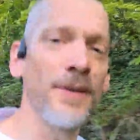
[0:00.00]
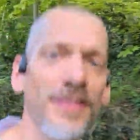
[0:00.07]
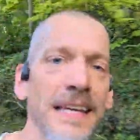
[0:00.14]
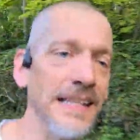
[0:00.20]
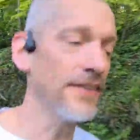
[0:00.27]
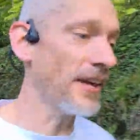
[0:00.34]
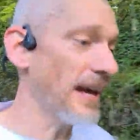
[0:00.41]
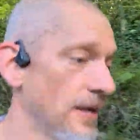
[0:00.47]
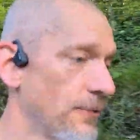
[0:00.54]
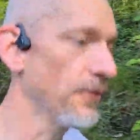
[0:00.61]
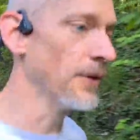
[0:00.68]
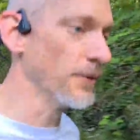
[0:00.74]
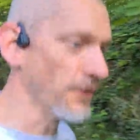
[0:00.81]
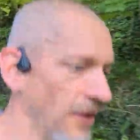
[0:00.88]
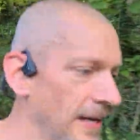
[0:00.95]
these
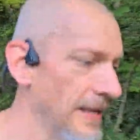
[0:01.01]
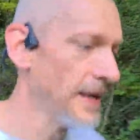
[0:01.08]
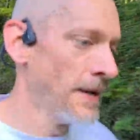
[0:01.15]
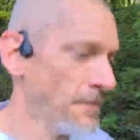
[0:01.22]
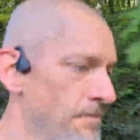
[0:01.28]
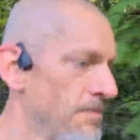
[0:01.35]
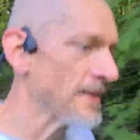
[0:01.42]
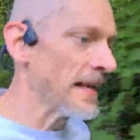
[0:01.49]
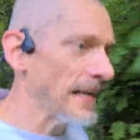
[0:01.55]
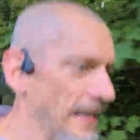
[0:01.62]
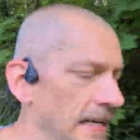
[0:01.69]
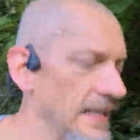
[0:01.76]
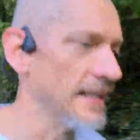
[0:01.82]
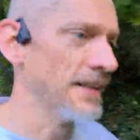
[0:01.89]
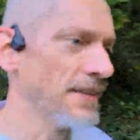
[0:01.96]
headphones,
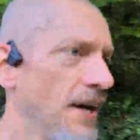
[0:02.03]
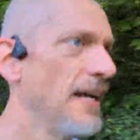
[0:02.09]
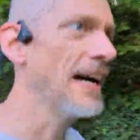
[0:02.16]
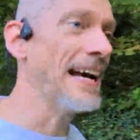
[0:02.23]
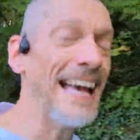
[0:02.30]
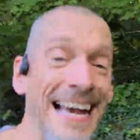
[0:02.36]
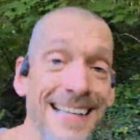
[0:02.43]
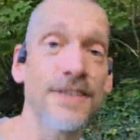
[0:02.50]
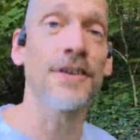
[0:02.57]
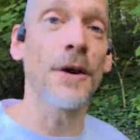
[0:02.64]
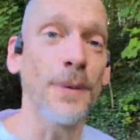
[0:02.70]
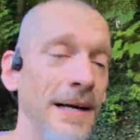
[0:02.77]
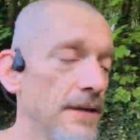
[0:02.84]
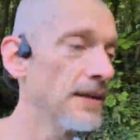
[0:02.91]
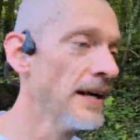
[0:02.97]
and I had to go
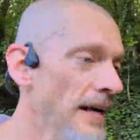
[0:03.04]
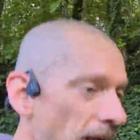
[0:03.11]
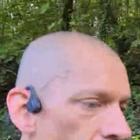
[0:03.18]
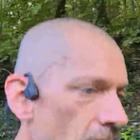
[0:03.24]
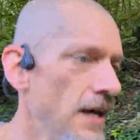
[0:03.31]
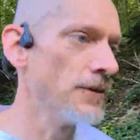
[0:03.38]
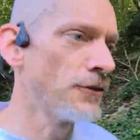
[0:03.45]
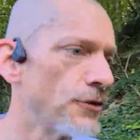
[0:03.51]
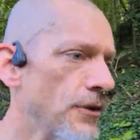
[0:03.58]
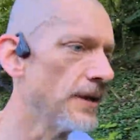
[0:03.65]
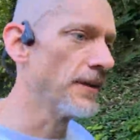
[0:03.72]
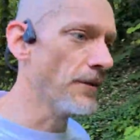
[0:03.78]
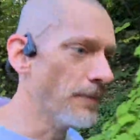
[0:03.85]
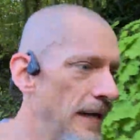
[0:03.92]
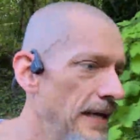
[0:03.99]
out and try
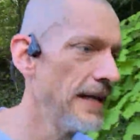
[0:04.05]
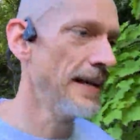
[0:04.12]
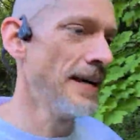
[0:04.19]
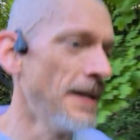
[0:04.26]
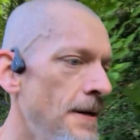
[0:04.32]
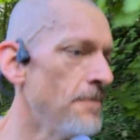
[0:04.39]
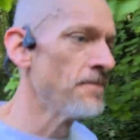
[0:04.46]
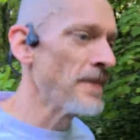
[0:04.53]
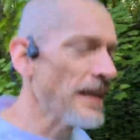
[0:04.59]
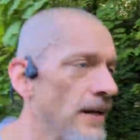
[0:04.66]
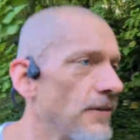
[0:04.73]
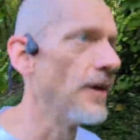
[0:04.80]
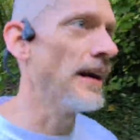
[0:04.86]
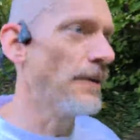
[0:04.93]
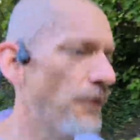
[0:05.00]
them. So
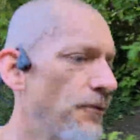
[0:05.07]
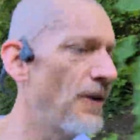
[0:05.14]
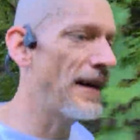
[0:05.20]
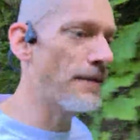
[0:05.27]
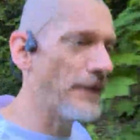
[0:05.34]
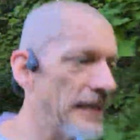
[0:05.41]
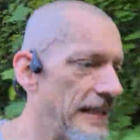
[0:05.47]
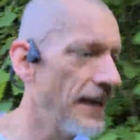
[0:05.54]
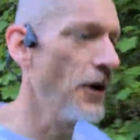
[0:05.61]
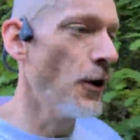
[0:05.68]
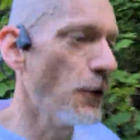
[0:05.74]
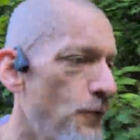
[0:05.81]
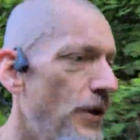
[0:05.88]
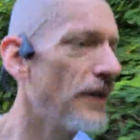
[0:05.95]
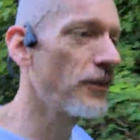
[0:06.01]
I have a family
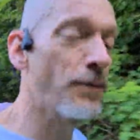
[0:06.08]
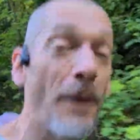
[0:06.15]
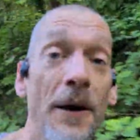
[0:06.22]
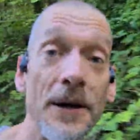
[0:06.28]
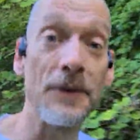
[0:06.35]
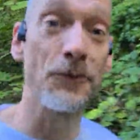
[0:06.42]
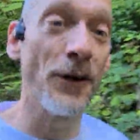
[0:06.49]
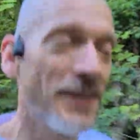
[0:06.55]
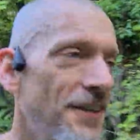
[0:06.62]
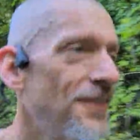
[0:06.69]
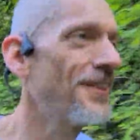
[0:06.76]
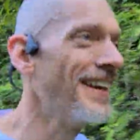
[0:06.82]
of aspiring runners,